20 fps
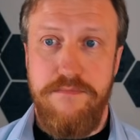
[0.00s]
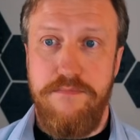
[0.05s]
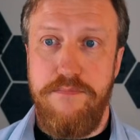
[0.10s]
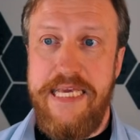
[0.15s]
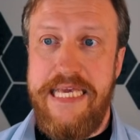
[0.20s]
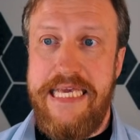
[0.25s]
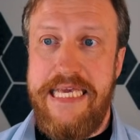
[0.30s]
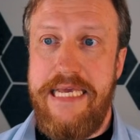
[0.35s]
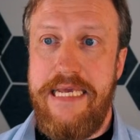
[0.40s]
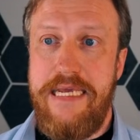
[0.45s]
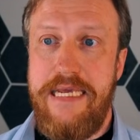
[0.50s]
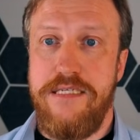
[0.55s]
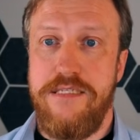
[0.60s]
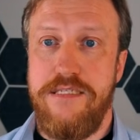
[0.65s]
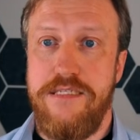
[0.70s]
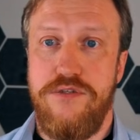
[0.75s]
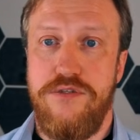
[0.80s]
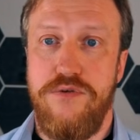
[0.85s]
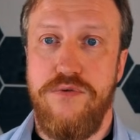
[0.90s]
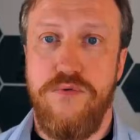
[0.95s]

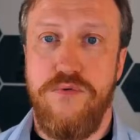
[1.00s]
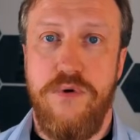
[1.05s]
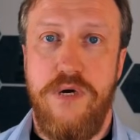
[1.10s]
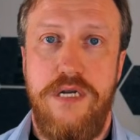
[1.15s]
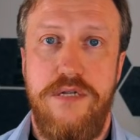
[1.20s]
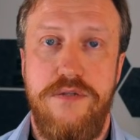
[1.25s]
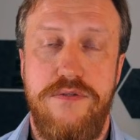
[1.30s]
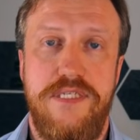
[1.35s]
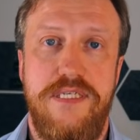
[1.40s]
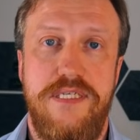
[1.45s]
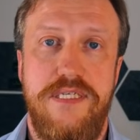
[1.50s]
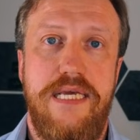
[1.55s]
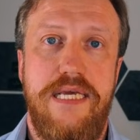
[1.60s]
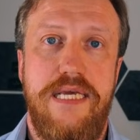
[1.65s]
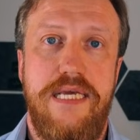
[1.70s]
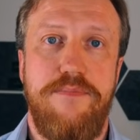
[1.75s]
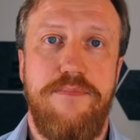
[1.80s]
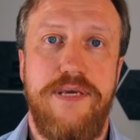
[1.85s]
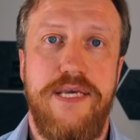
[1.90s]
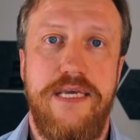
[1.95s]
begin to
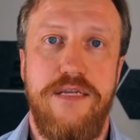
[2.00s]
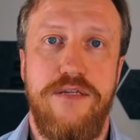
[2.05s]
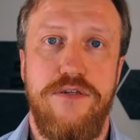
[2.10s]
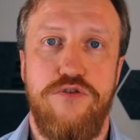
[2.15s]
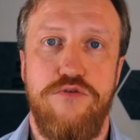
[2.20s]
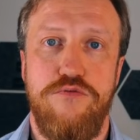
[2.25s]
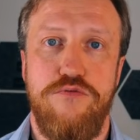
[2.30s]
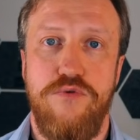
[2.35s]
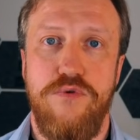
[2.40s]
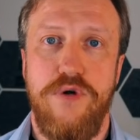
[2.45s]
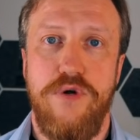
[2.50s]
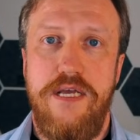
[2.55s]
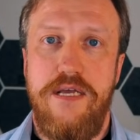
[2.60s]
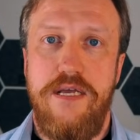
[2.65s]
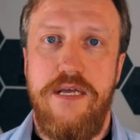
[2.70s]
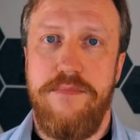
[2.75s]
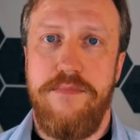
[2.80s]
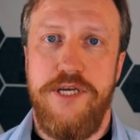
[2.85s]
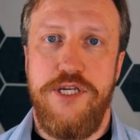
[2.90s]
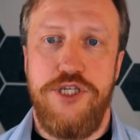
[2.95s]
hallucinate, begin to
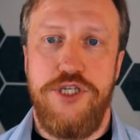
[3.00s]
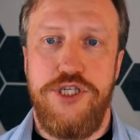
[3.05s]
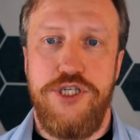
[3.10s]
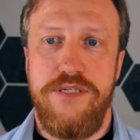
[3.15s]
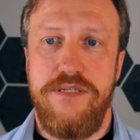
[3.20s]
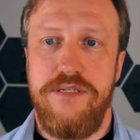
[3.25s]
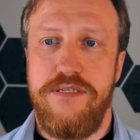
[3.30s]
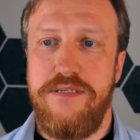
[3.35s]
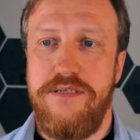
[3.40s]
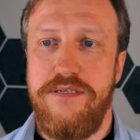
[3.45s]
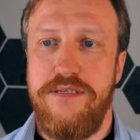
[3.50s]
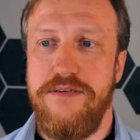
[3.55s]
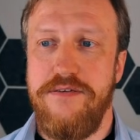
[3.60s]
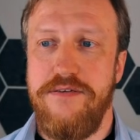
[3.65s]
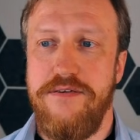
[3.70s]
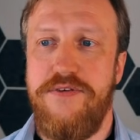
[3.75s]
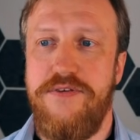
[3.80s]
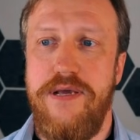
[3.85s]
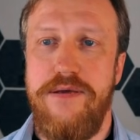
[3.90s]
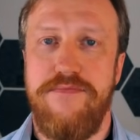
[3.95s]
mention
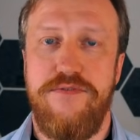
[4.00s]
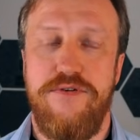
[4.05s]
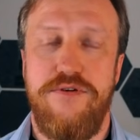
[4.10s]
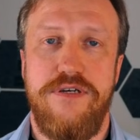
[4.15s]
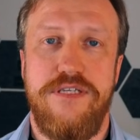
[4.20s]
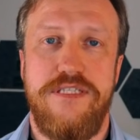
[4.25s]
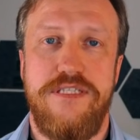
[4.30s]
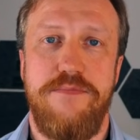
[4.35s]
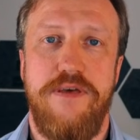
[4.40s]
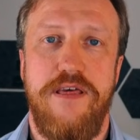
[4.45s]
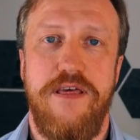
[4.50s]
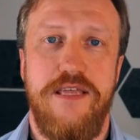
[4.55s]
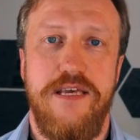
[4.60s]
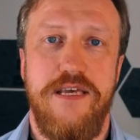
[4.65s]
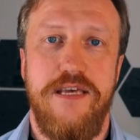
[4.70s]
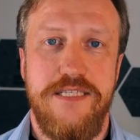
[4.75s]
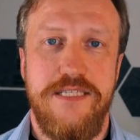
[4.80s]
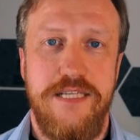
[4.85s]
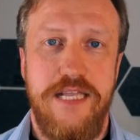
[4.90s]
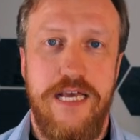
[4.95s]
frameworks,
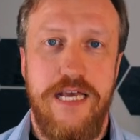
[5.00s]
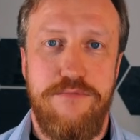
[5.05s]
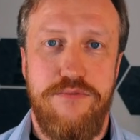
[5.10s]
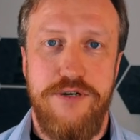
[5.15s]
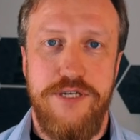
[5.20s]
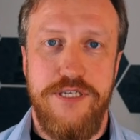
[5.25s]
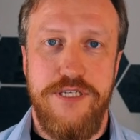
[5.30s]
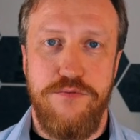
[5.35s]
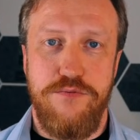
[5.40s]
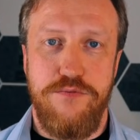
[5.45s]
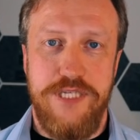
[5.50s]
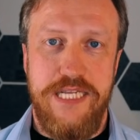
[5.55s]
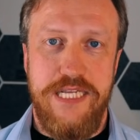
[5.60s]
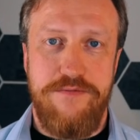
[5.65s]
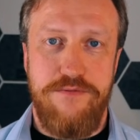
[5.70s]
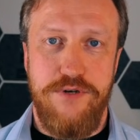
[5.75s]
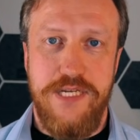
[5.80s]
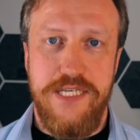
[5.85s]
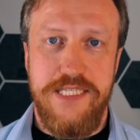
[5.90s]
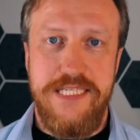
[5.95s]
methods, libraries, what
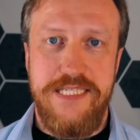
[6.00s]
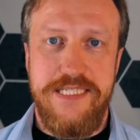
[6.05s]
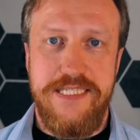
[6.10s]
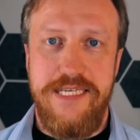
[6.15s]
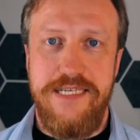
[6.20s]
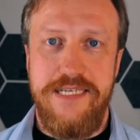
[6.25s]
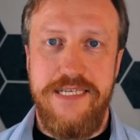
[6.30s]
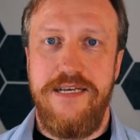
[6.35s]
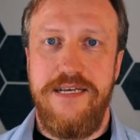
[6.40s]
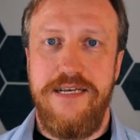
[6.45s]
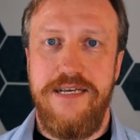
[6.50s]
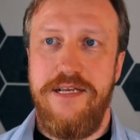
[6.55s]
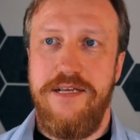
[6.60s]
never existed,